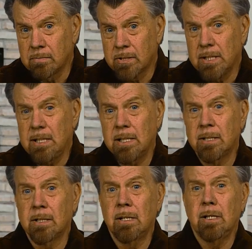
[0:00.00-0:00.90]
see and
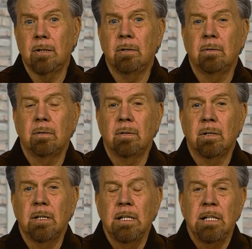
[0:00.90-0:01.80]
to know.
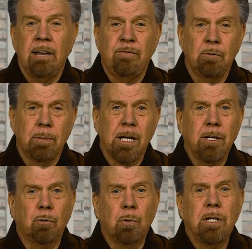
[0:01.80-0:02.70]
If you'll begin
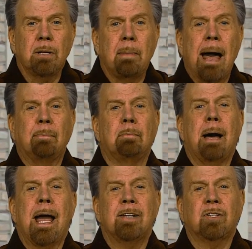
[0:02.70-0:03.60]
to read the Bible
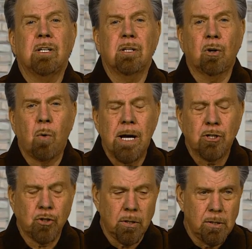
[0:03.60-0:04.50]
by asking the
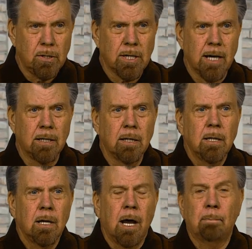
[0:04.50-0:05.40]
questions and
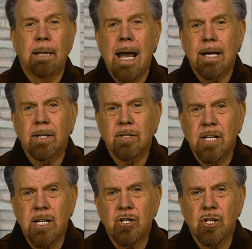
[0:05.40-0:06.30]
applying the
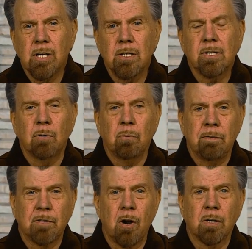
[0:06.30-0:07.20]
teachings that we've
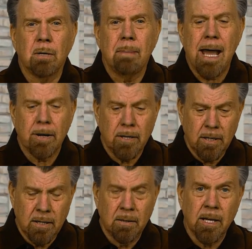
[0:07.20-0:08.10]
talked about and
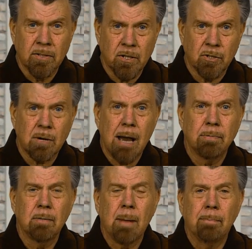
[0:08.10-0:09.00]
that's described
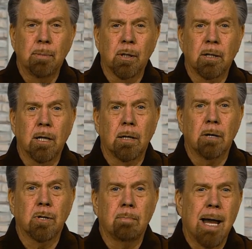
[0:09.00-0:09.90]
in my book,
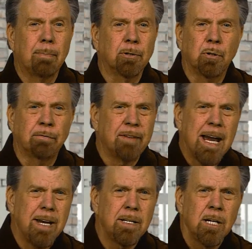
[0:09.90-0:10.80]
Unlock Your Bible, you'll
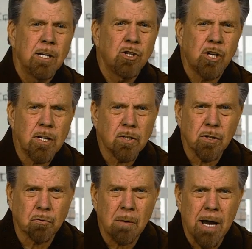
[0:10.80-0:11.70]
find
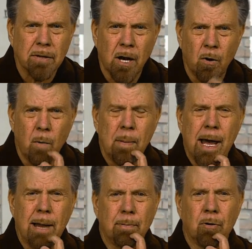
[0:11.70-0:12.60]
Jesus throughout the whole
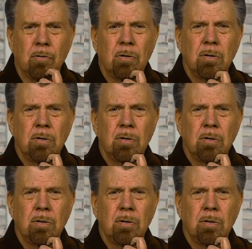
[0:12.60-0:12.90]
Bible.